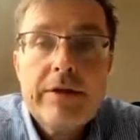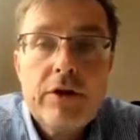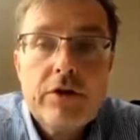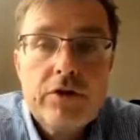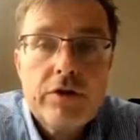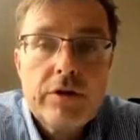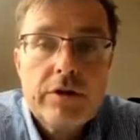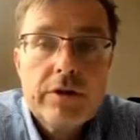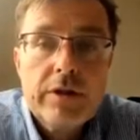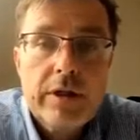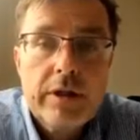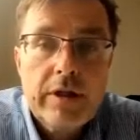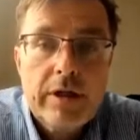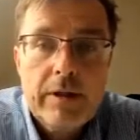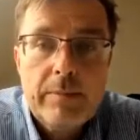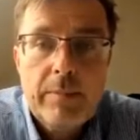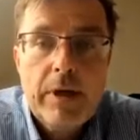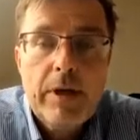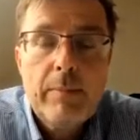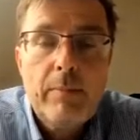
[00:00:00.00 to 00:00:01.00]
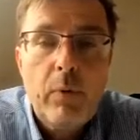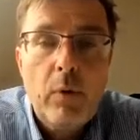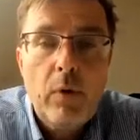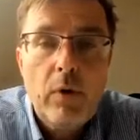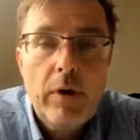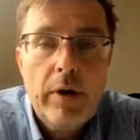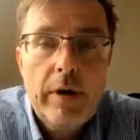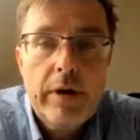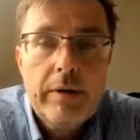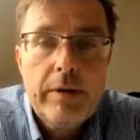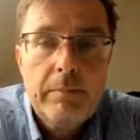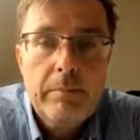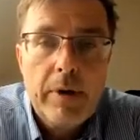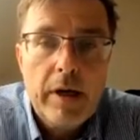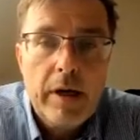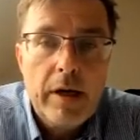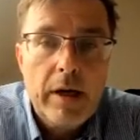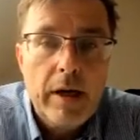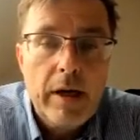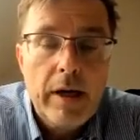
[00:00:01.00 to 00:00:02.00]
stations that can be deployed
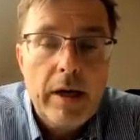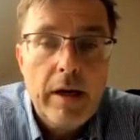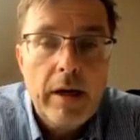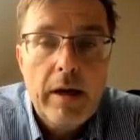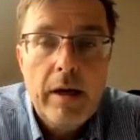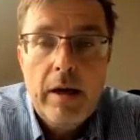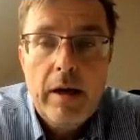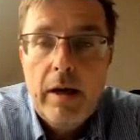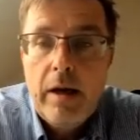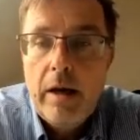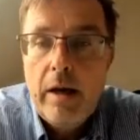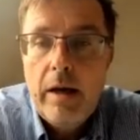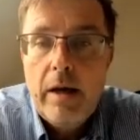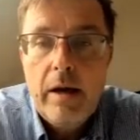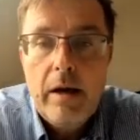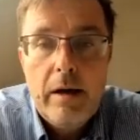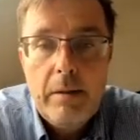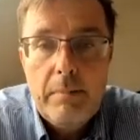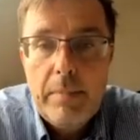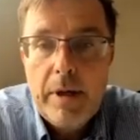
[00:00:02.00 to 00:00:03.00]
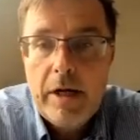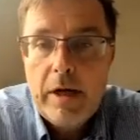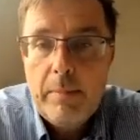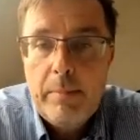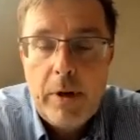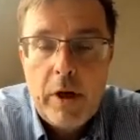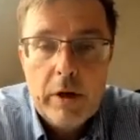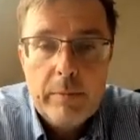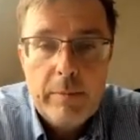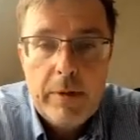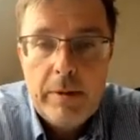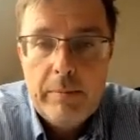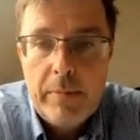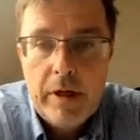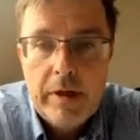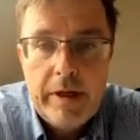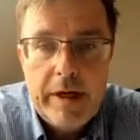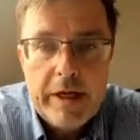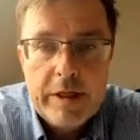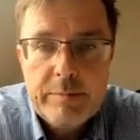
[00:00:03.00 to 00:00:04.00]
by big apartment
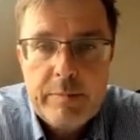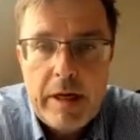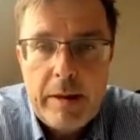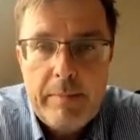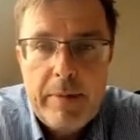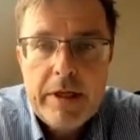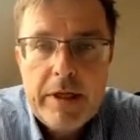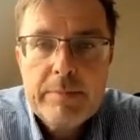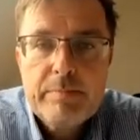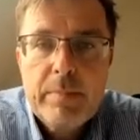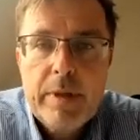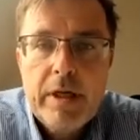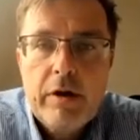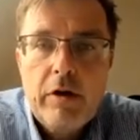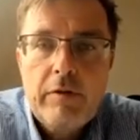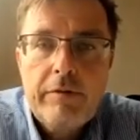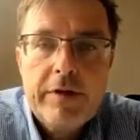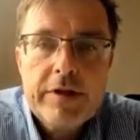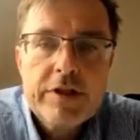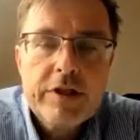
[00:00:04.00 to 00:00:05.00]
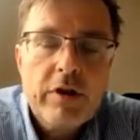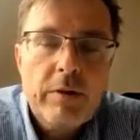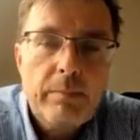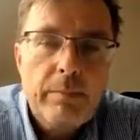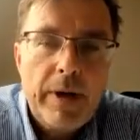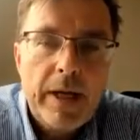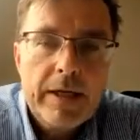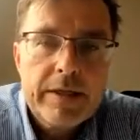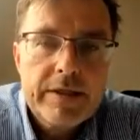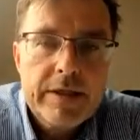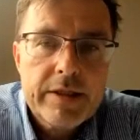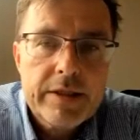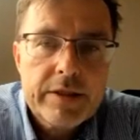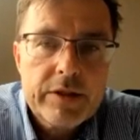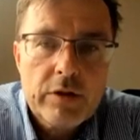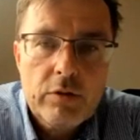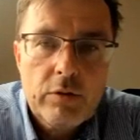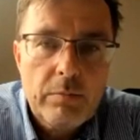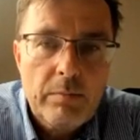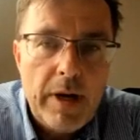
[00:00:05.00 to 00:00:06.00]
buildings, by big office complexes.
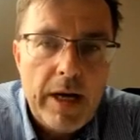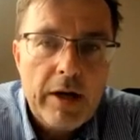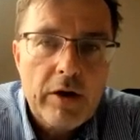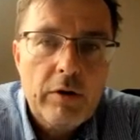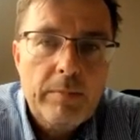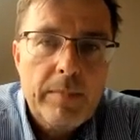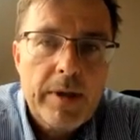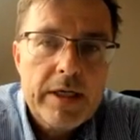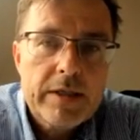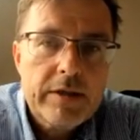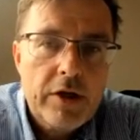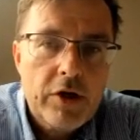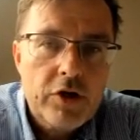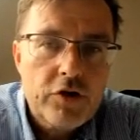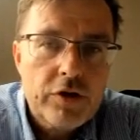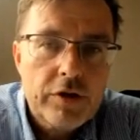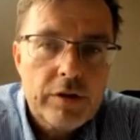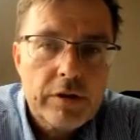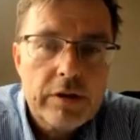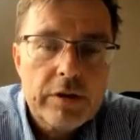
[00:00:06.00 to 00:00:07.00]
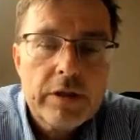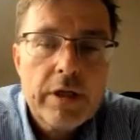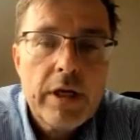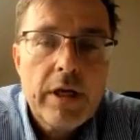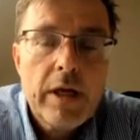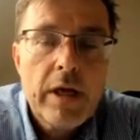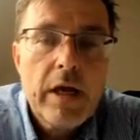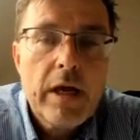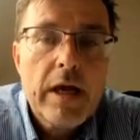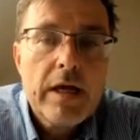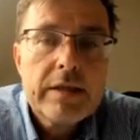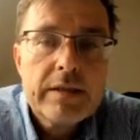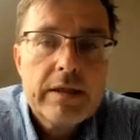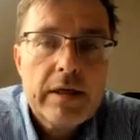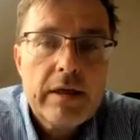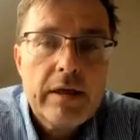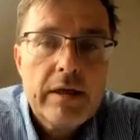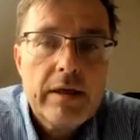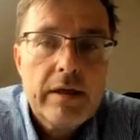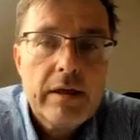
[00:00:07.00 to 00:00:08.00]
So micro base station is
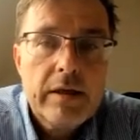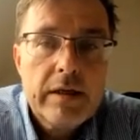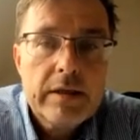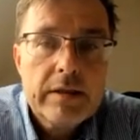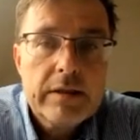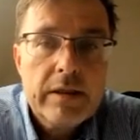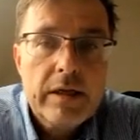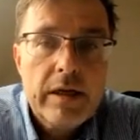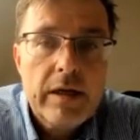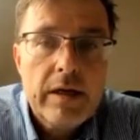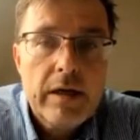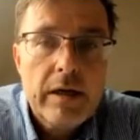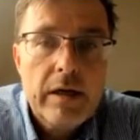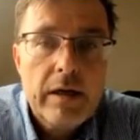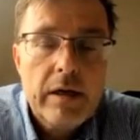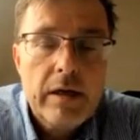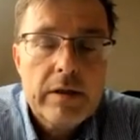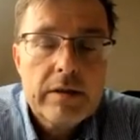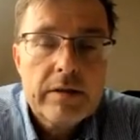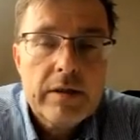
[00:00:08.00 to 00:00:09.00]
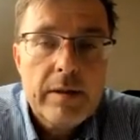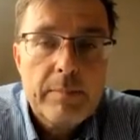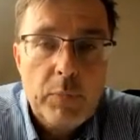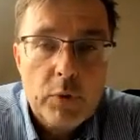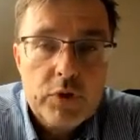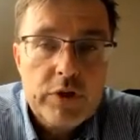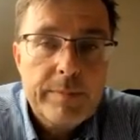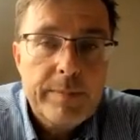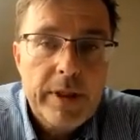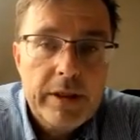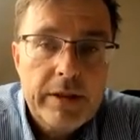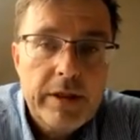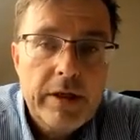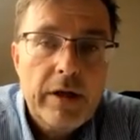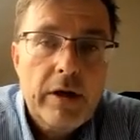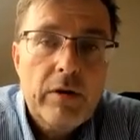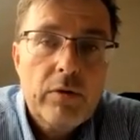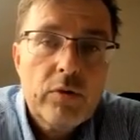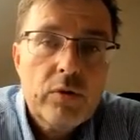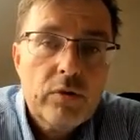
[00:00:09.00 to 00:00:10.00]
a possibility
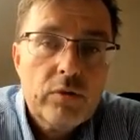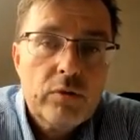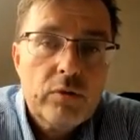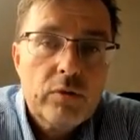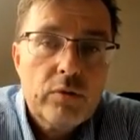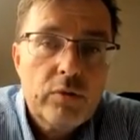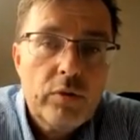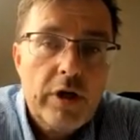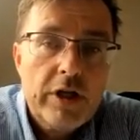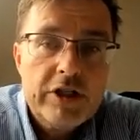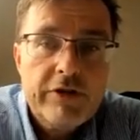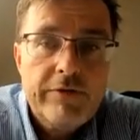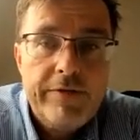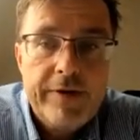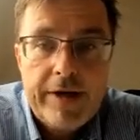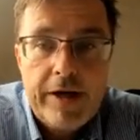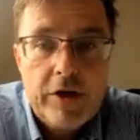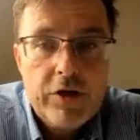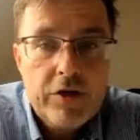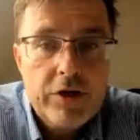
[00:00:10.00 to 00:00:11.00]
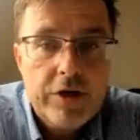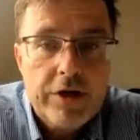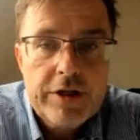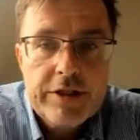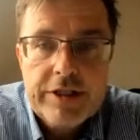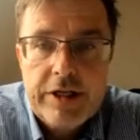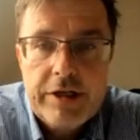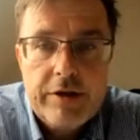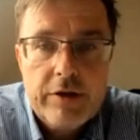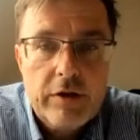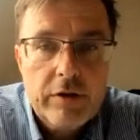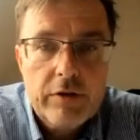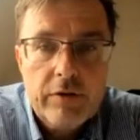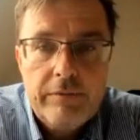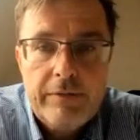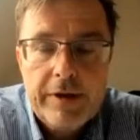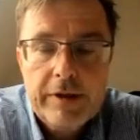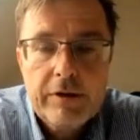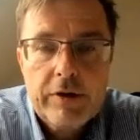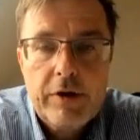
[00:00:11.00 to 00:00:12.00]
how you to do densifications on
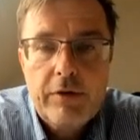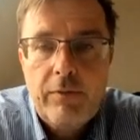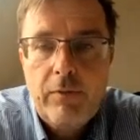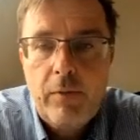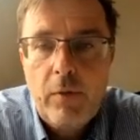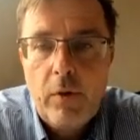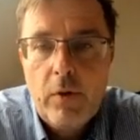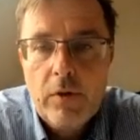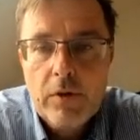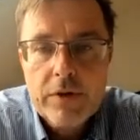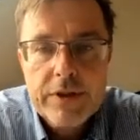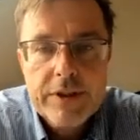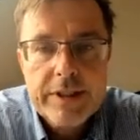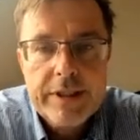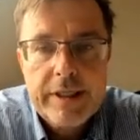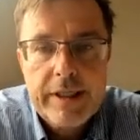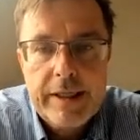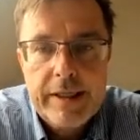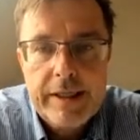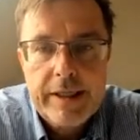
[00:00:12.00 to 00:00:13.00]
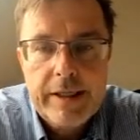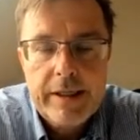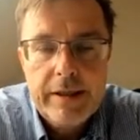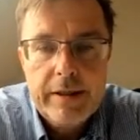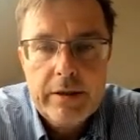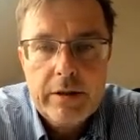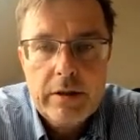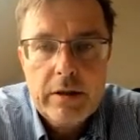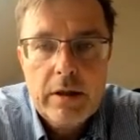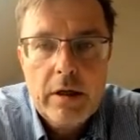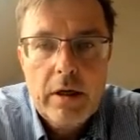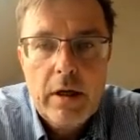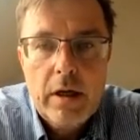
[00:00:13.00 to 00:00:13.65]
factory floors, and